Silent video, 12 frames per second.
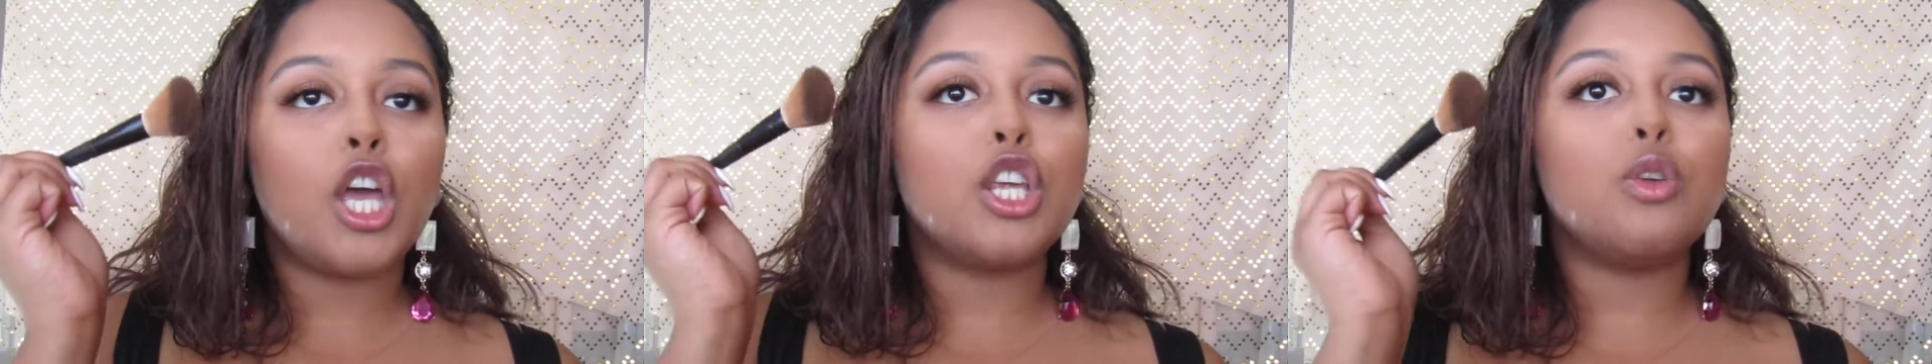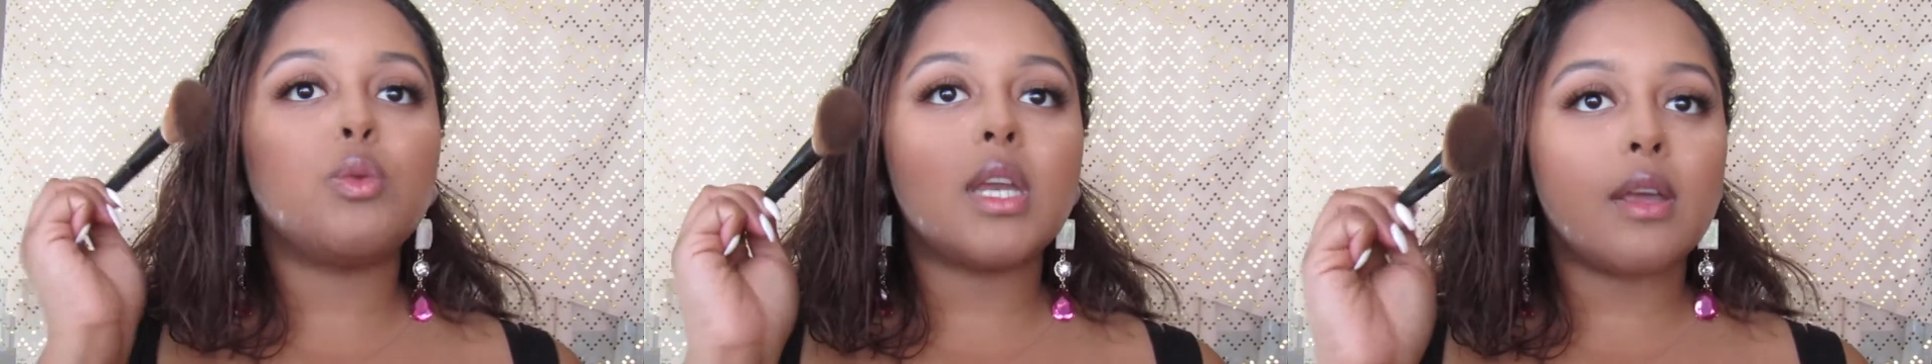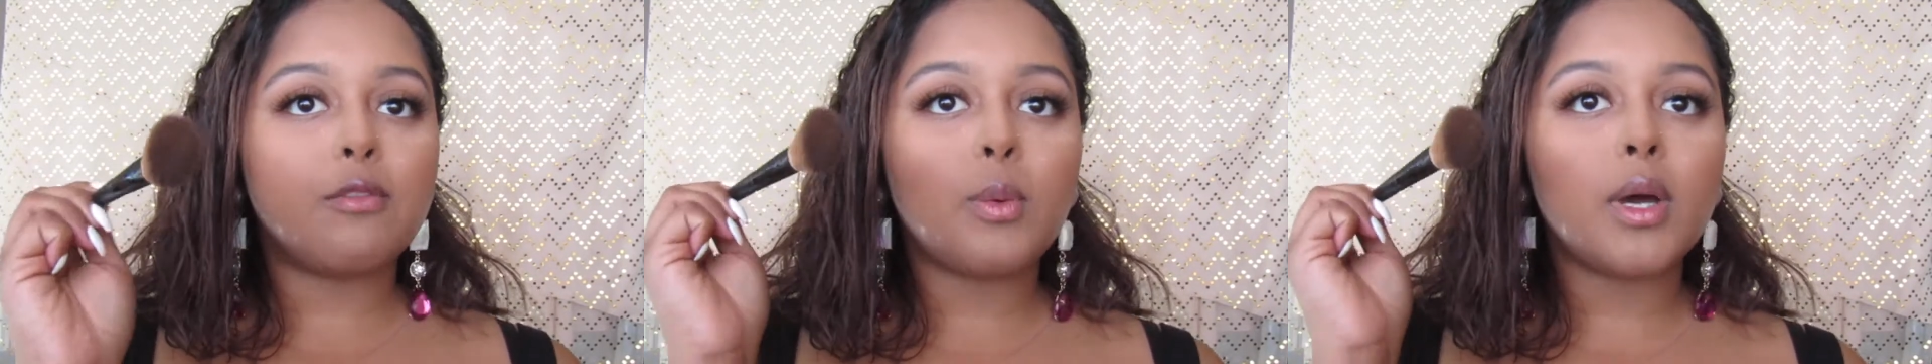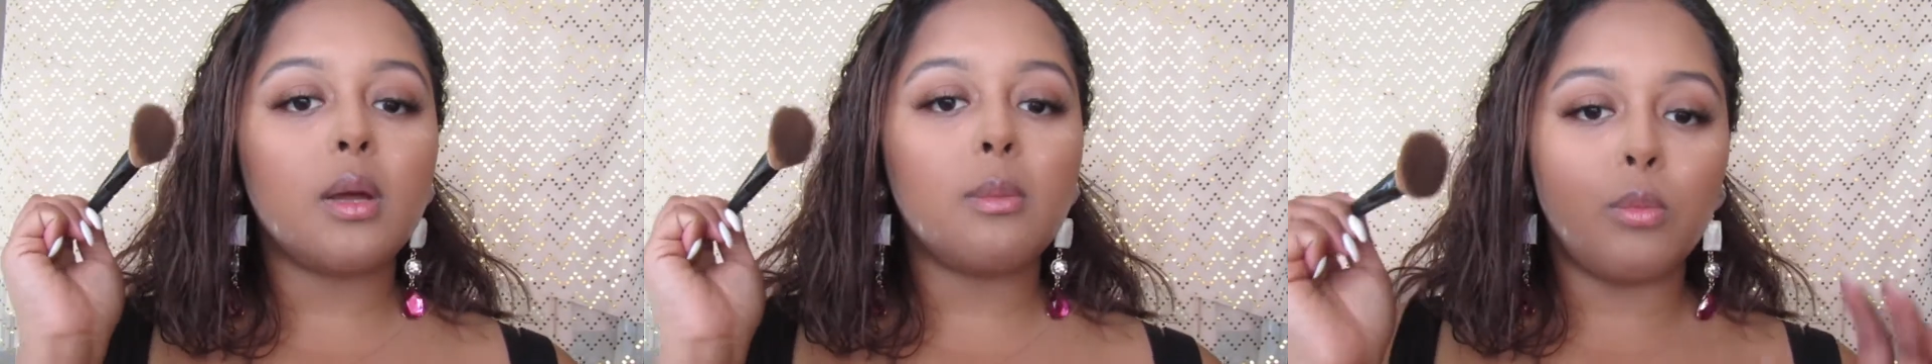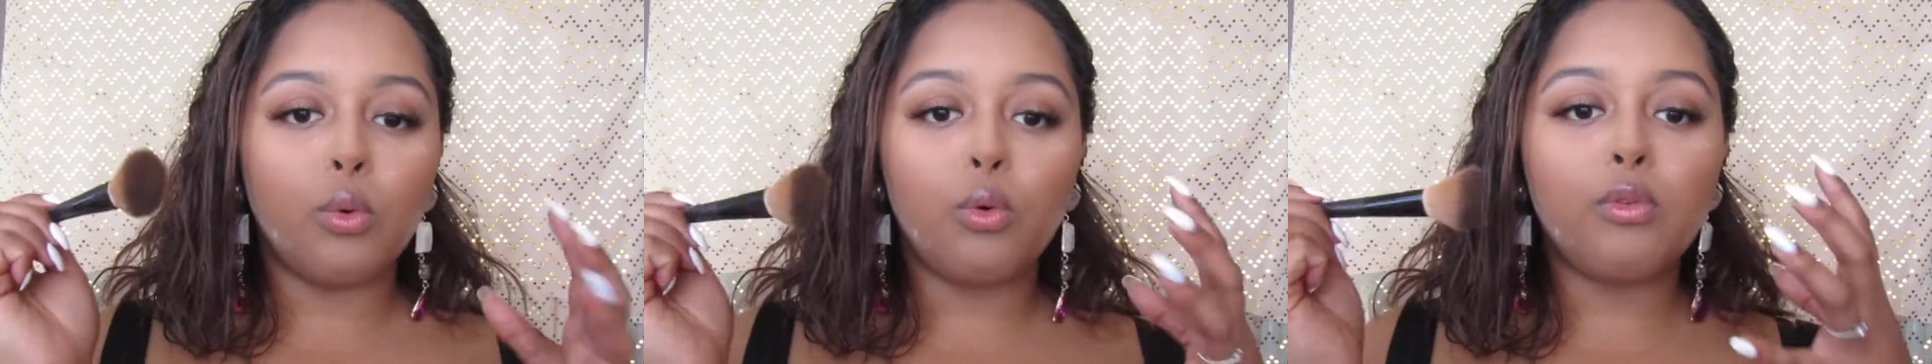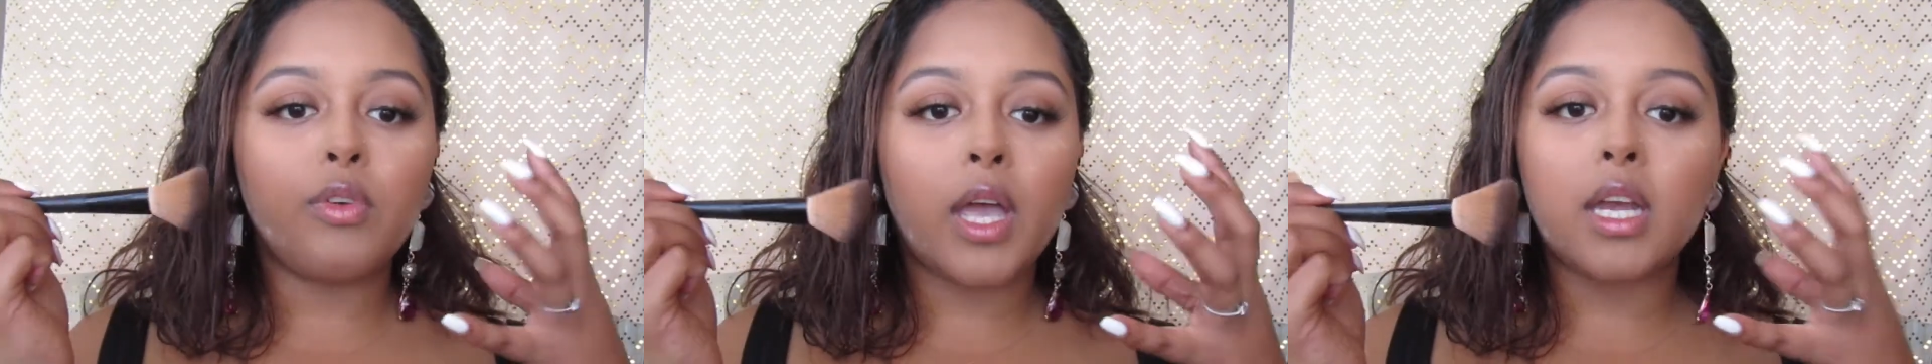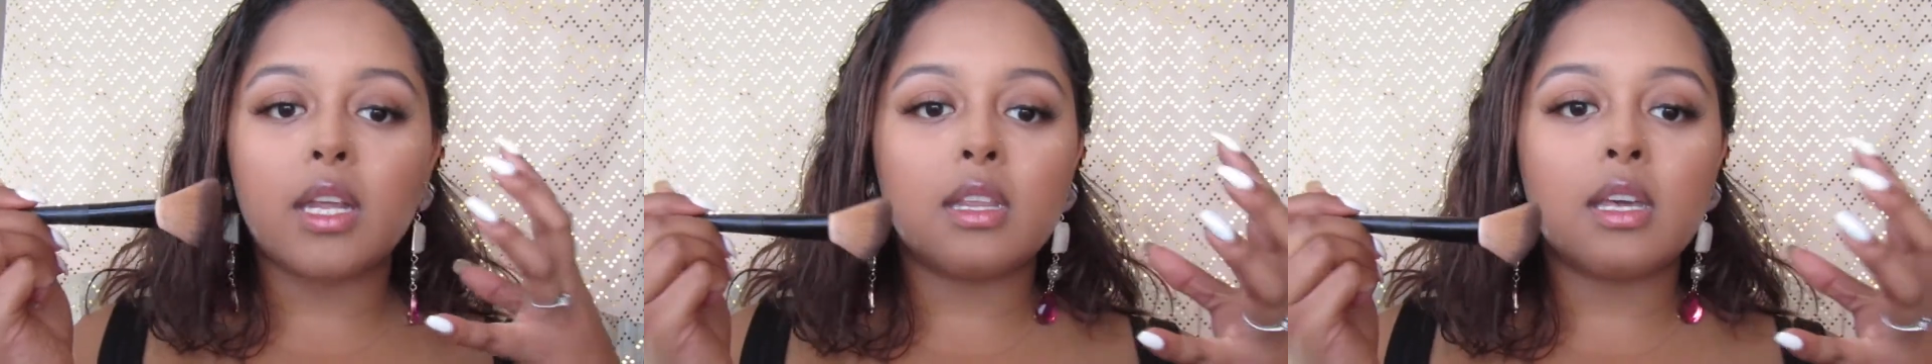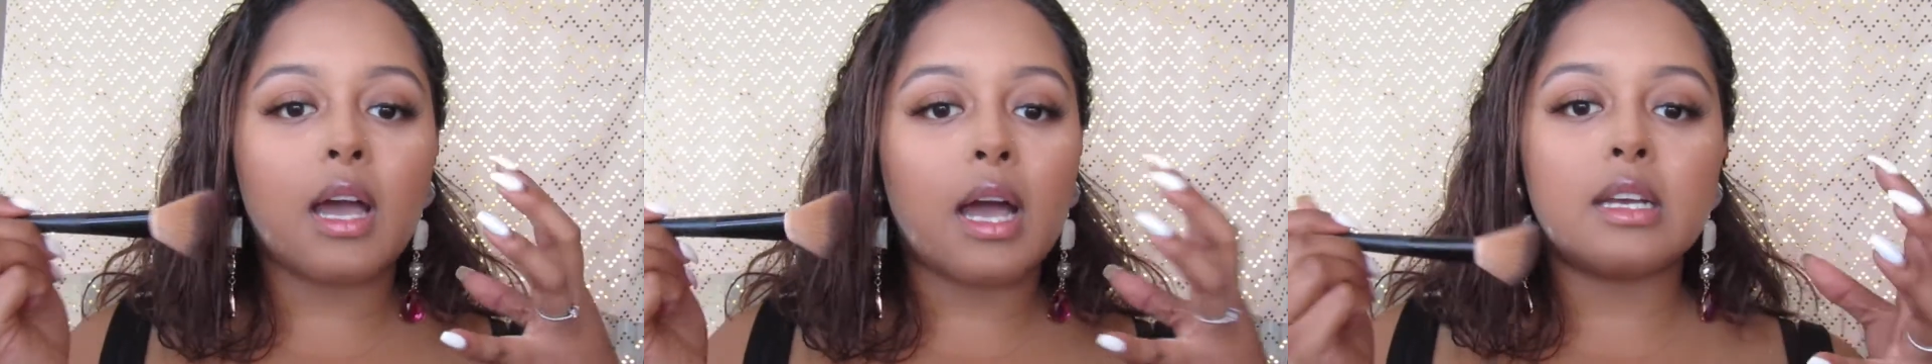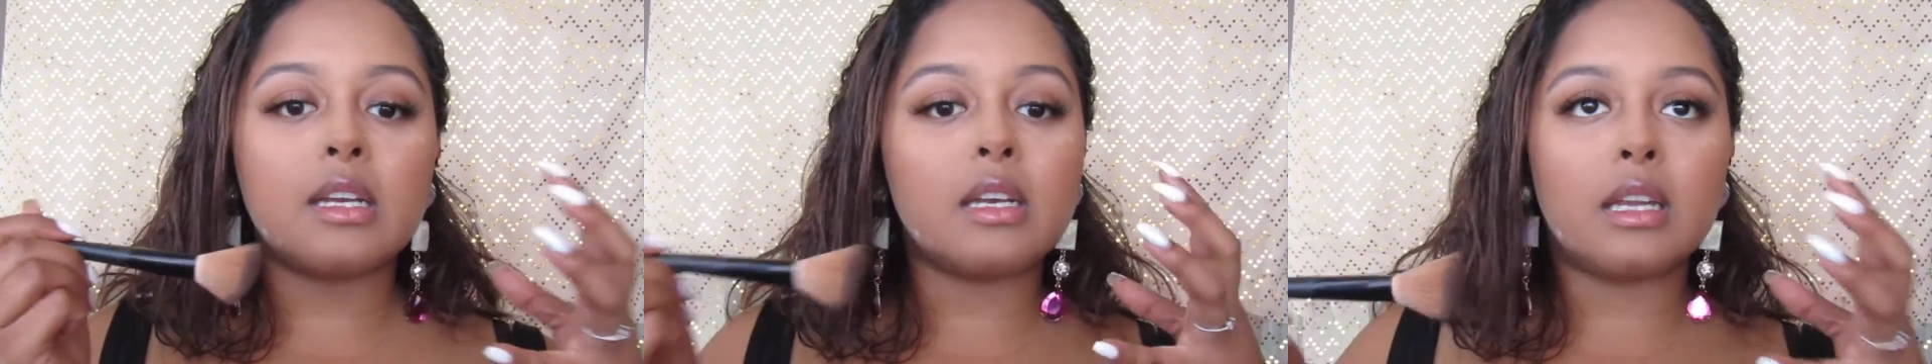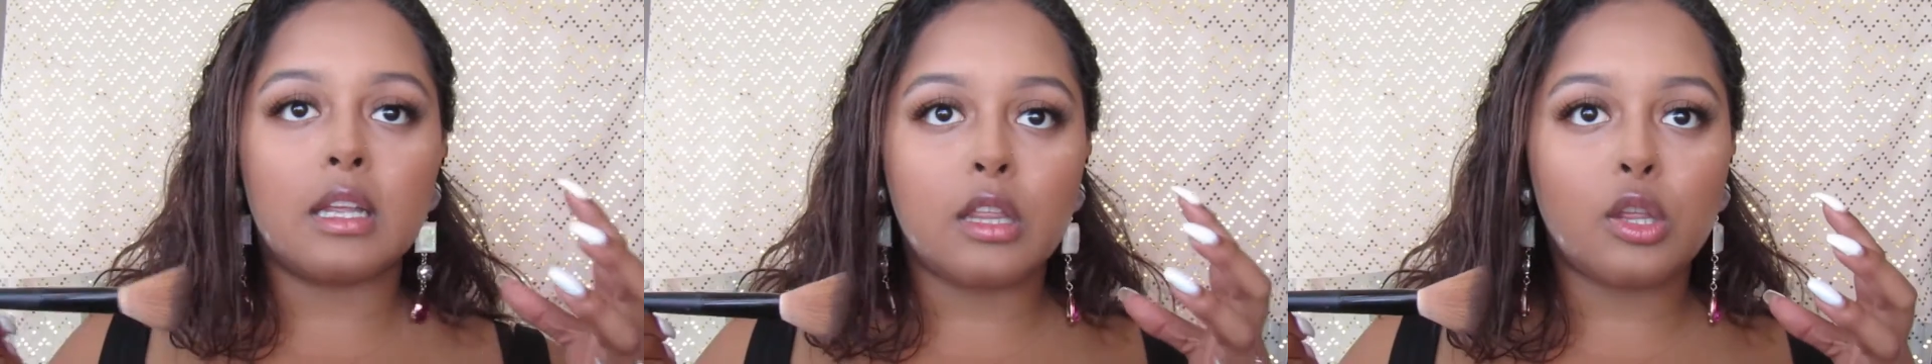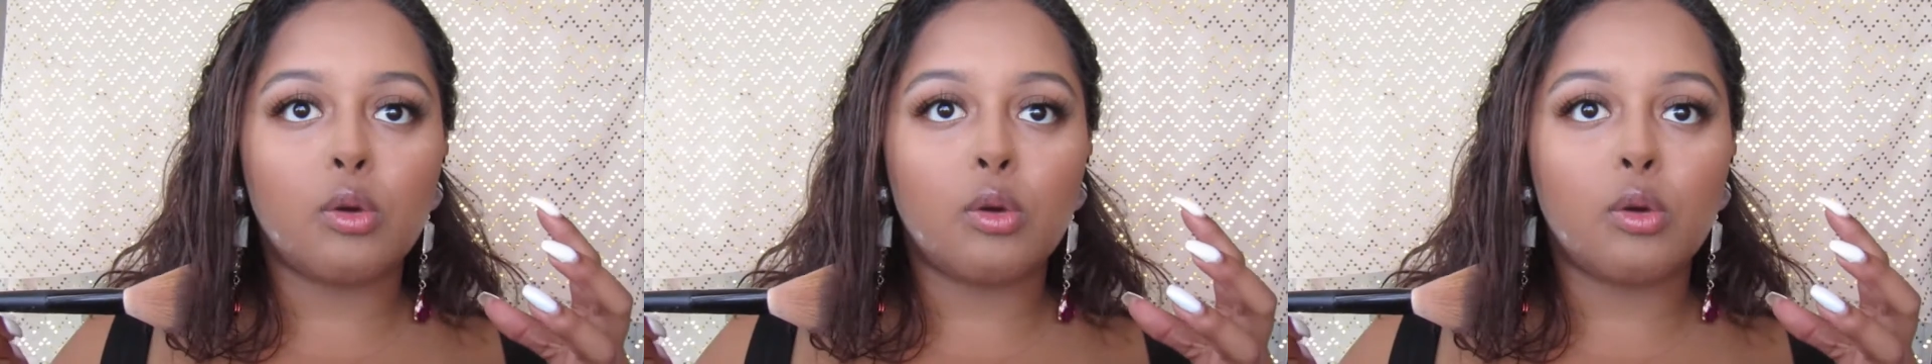You never want to move anything underneath